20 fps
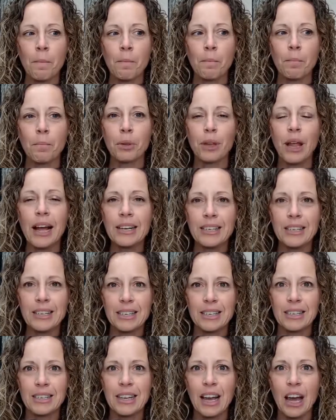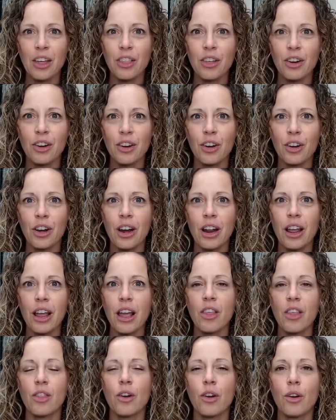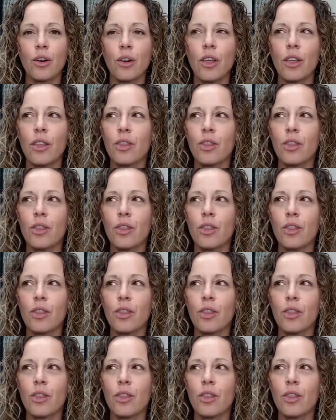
blended together and they're,